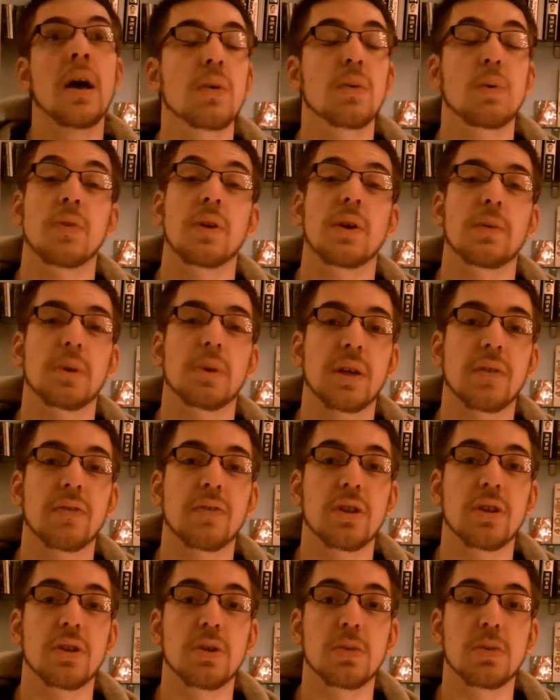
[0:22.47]
We've now been
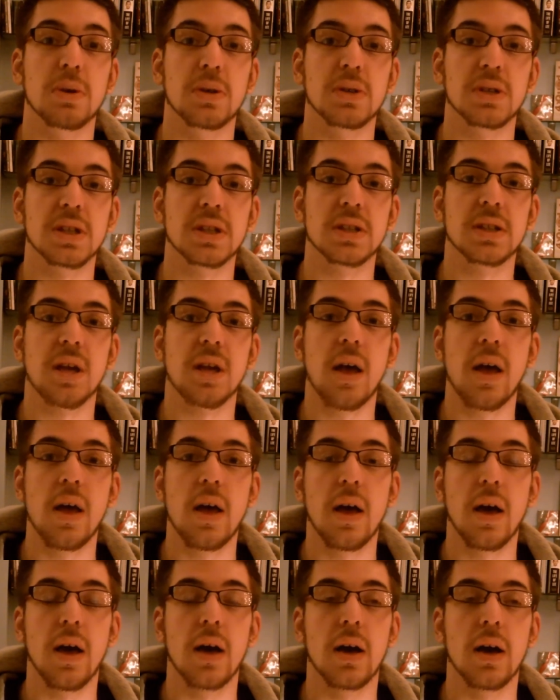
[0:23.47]
given a new project,
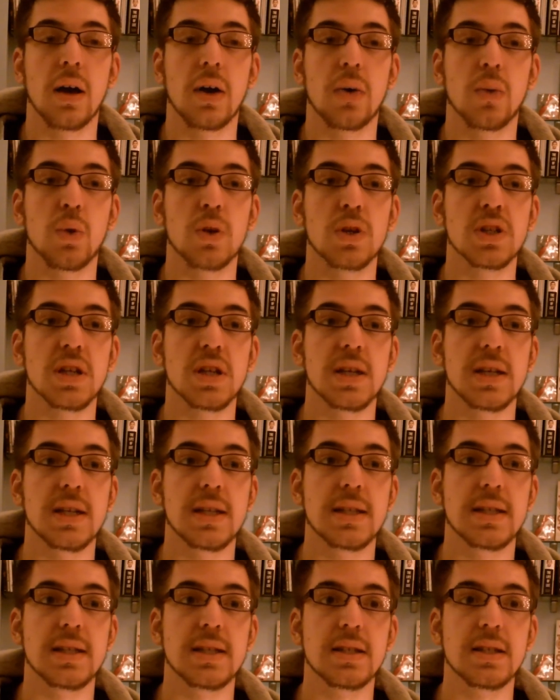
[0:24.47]
uh, which
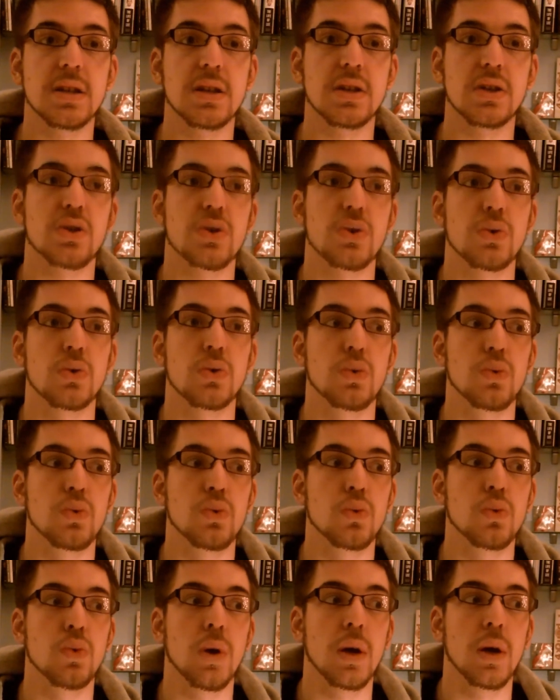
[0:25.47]
is
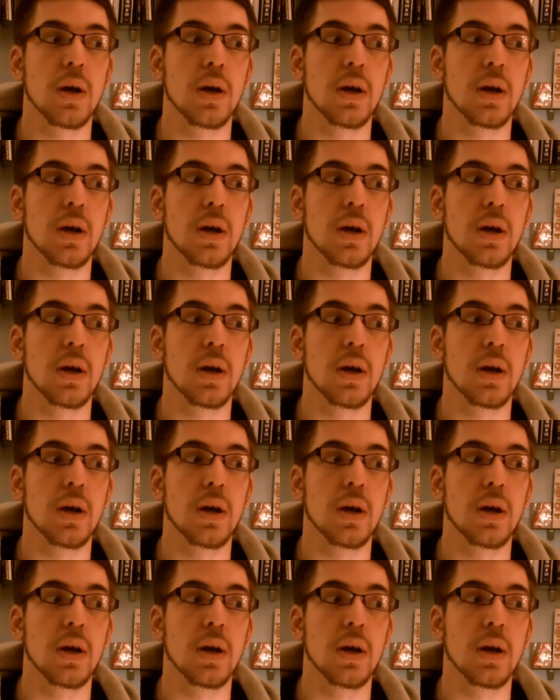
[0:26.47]
to